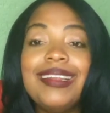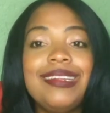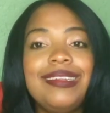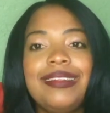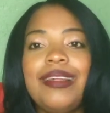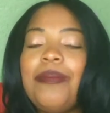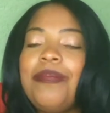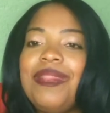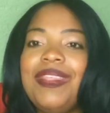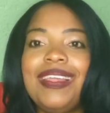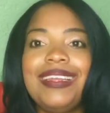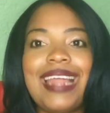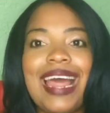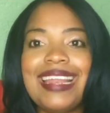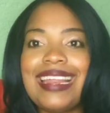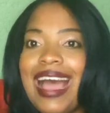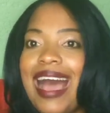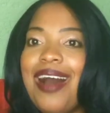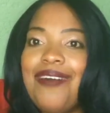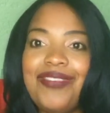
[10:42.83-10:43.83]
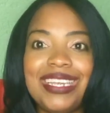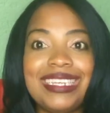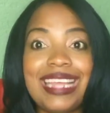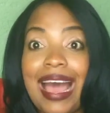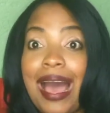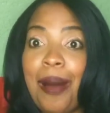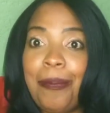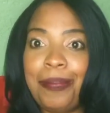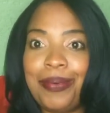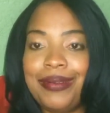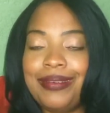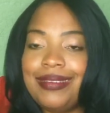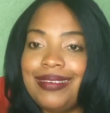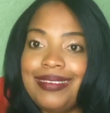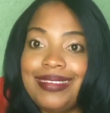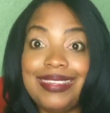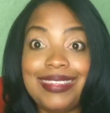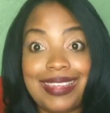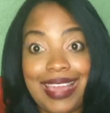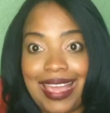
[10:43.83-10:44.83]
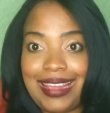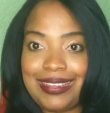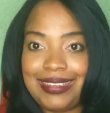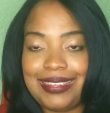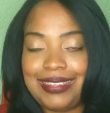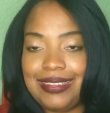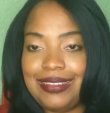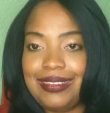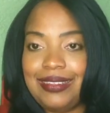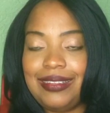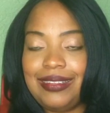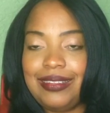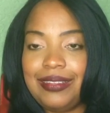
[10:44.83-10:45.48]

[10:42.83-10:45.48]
on something that haven't happened yet?